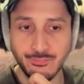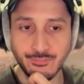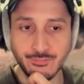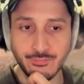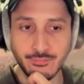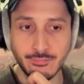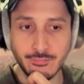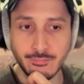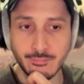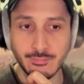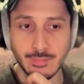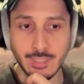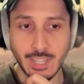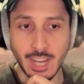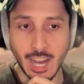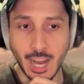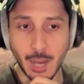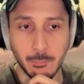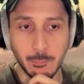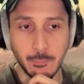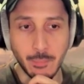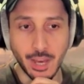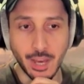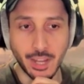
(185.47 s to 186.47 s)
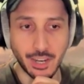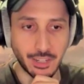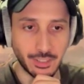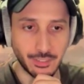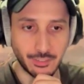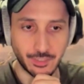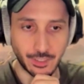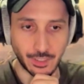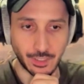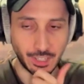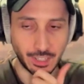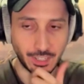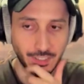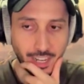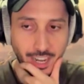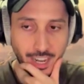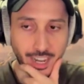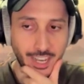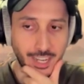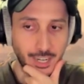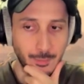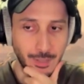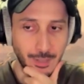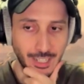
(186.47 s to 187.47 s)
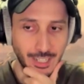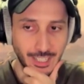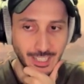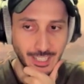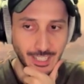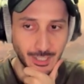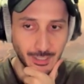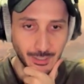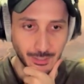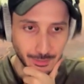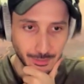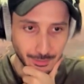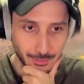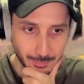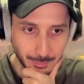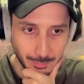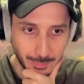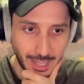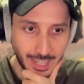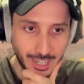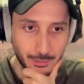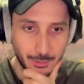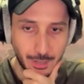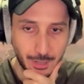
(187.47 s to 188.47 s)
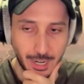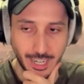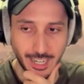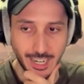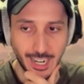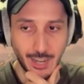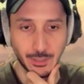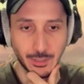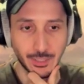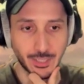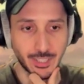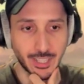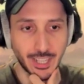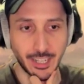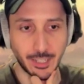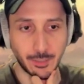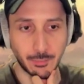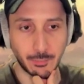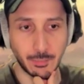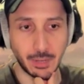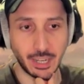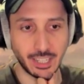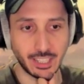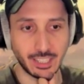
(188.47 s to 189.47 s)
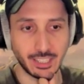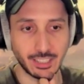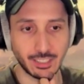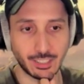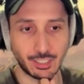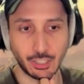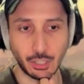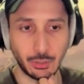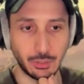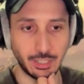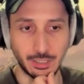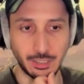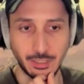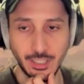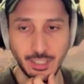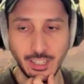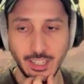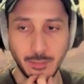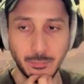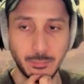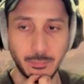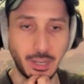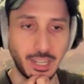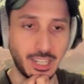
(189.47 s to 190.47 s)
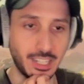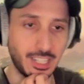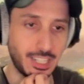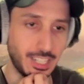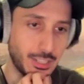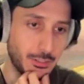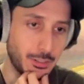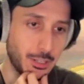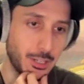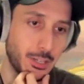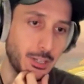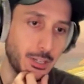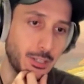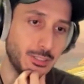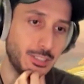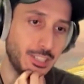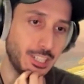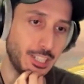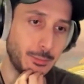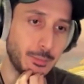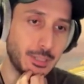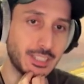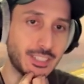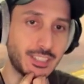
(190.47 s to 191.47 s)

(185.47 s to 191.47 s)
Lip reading: not meta for the anime, Meta right now is like my shonen, My Hero, Demon Slayer.